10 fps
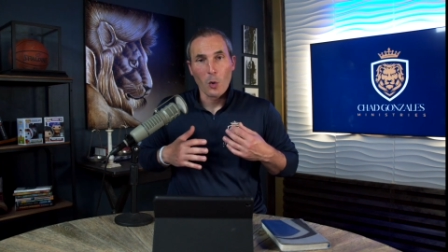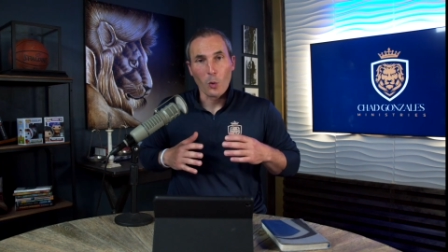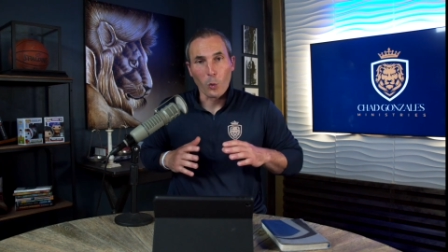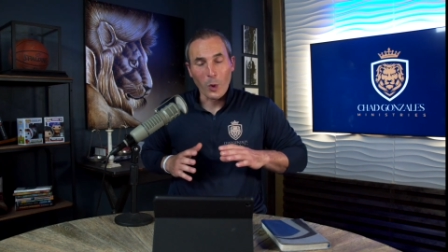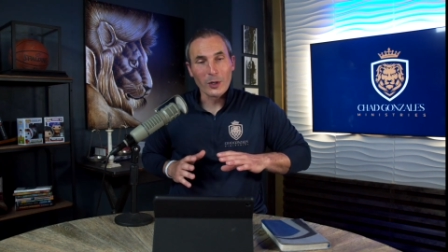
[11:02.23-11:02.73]

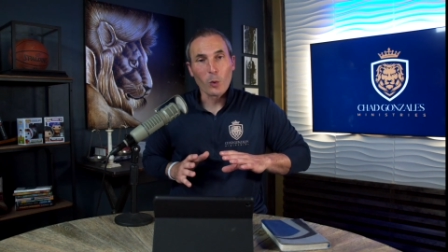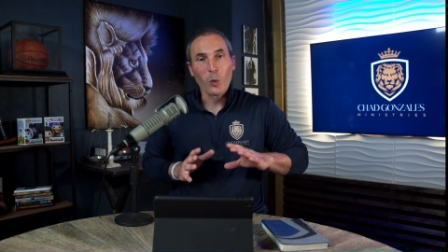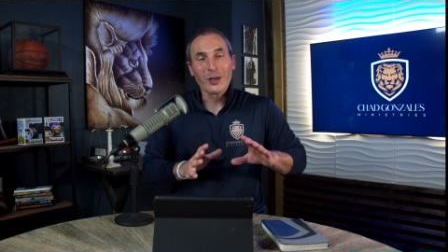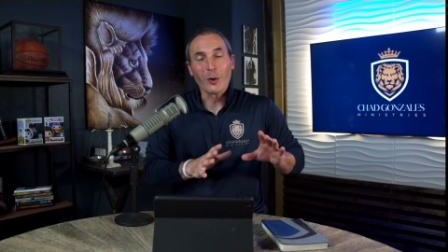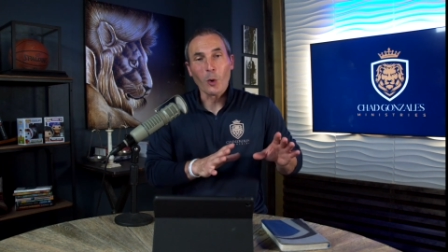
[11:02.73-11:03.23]
What,
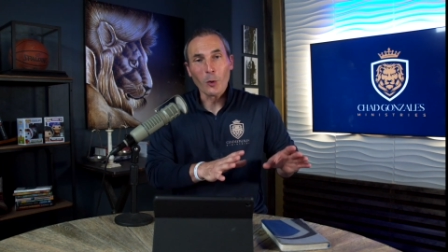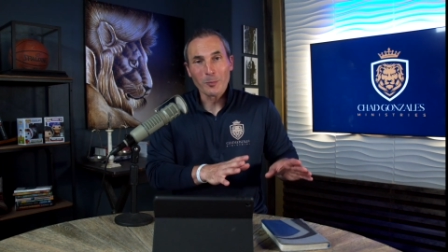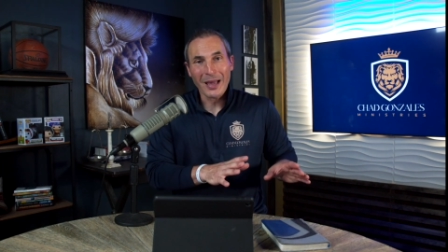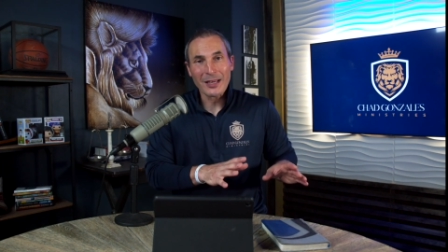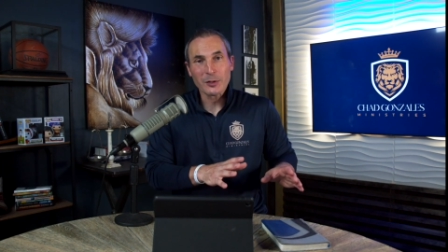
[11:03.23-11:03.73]
what old
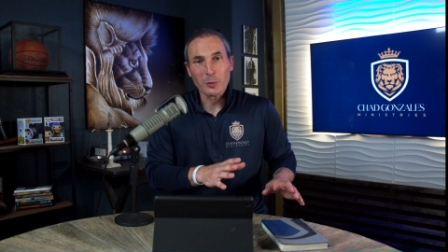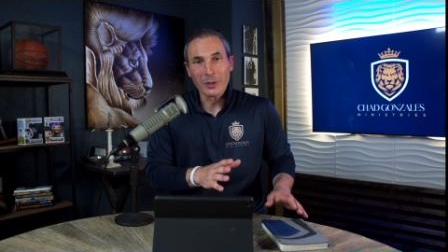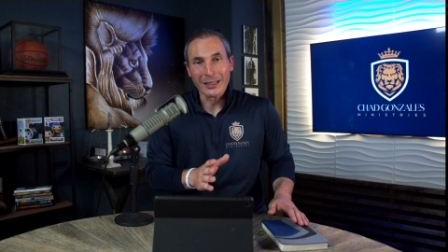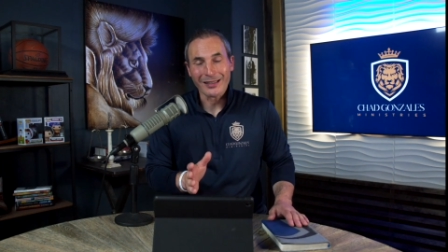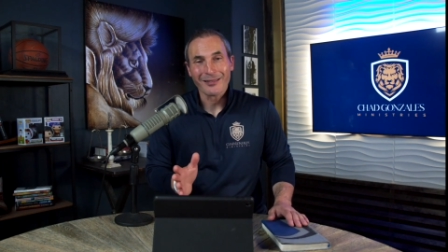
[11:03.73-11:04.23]
passed
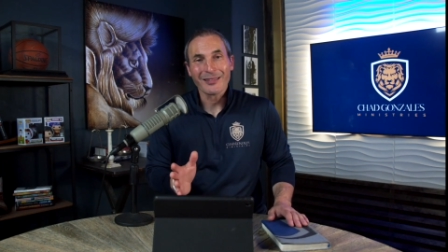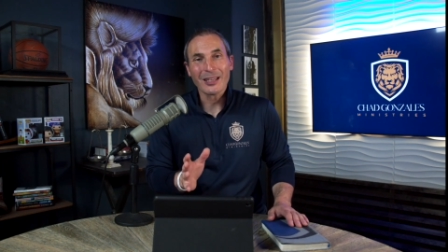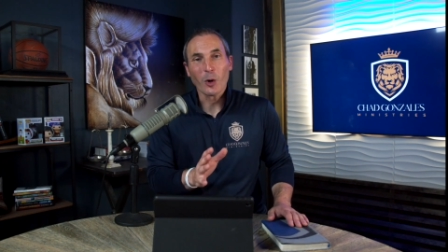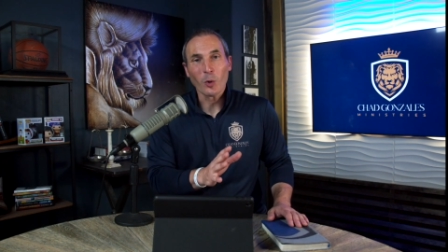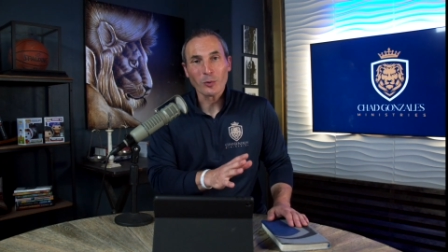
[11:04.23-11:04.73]
away? The
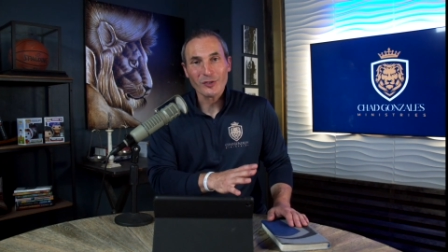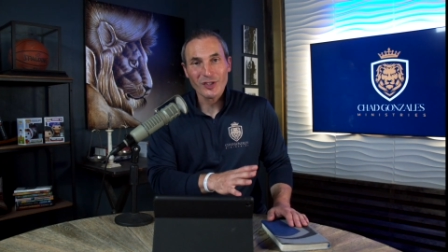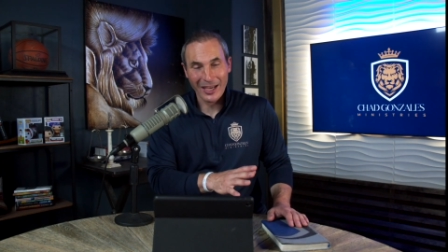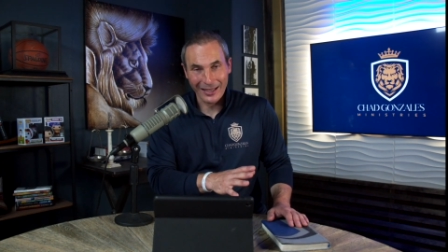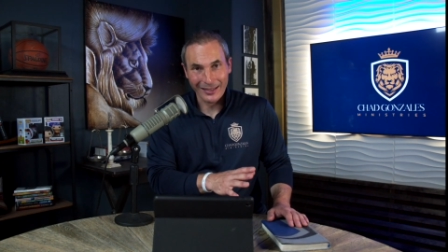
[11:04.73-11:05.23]
old
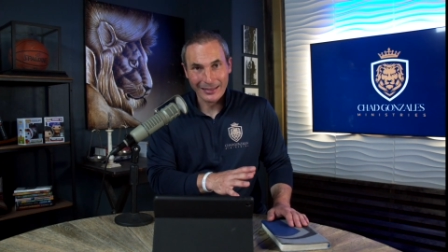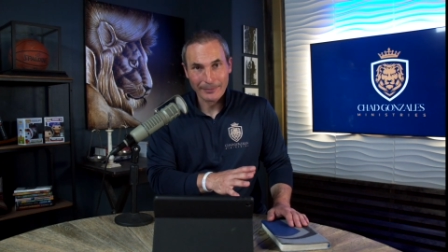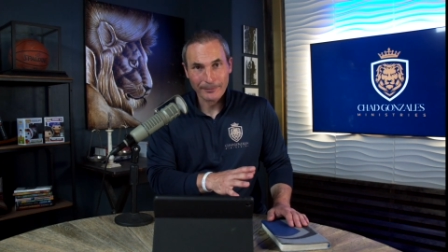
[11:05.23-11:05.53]
Chad.